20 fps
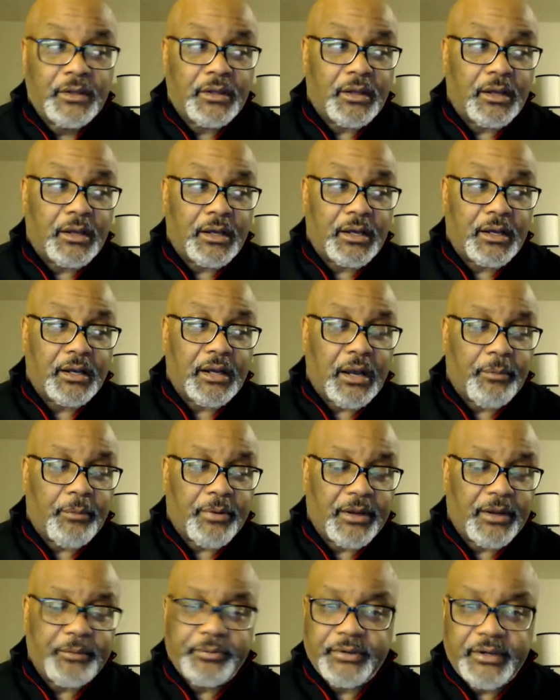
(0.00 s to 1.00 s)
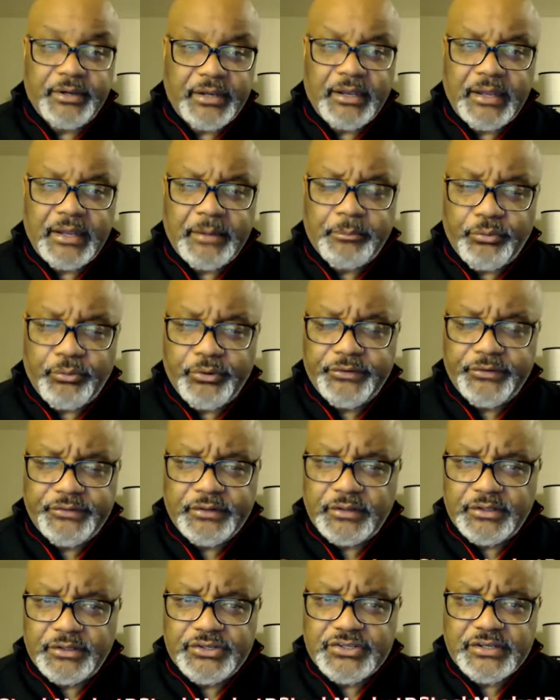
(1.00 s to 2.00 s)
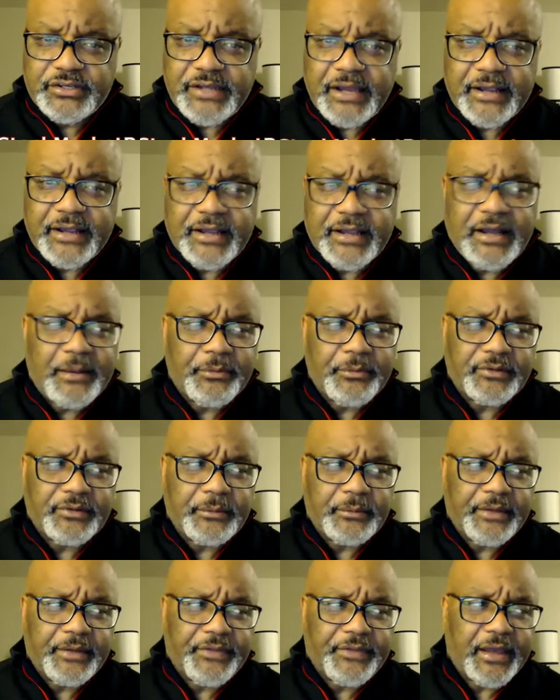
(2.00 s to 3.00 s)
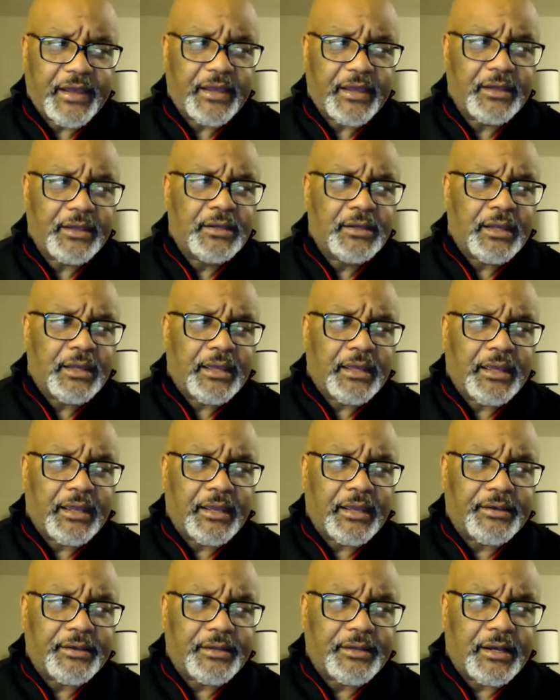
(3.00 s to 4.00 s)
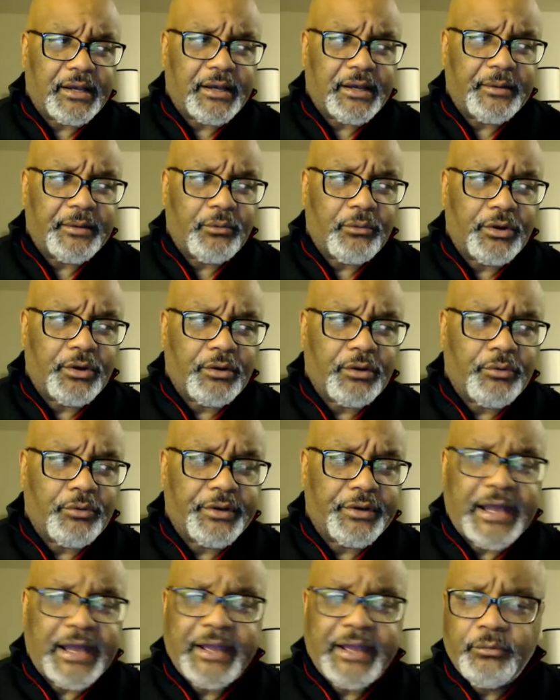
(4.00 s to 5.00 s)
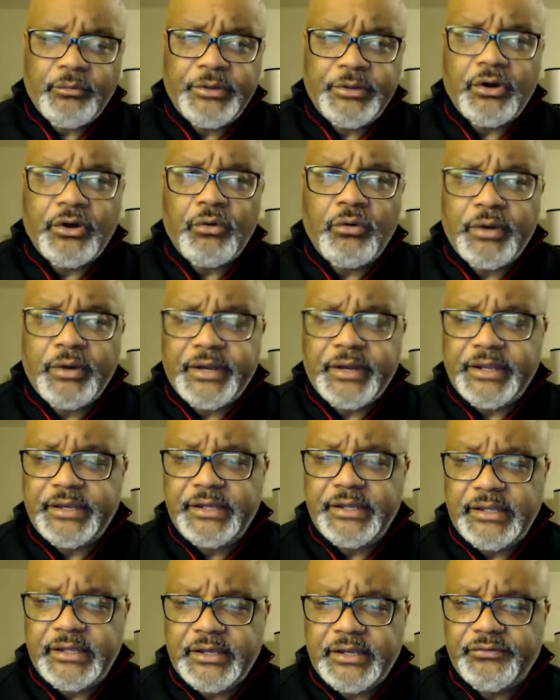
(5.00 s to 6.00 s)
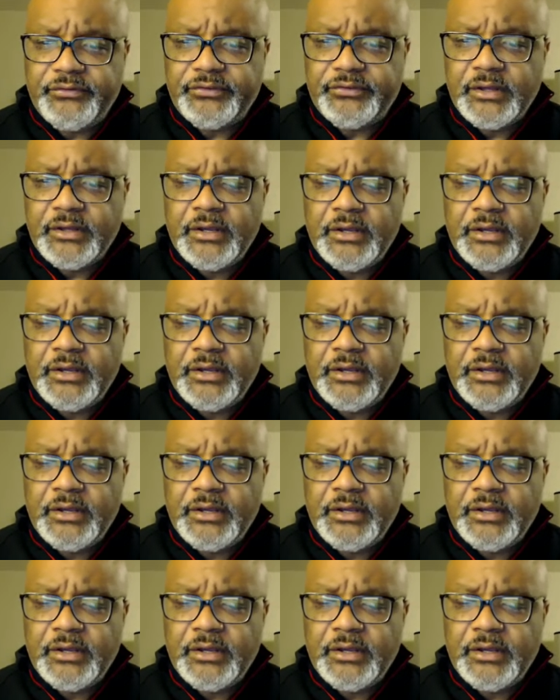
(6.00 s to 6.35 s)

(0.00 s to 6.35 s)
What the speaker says: I'll probably put it at like boyceandalicia.com or something like that. And we don't want any gifts.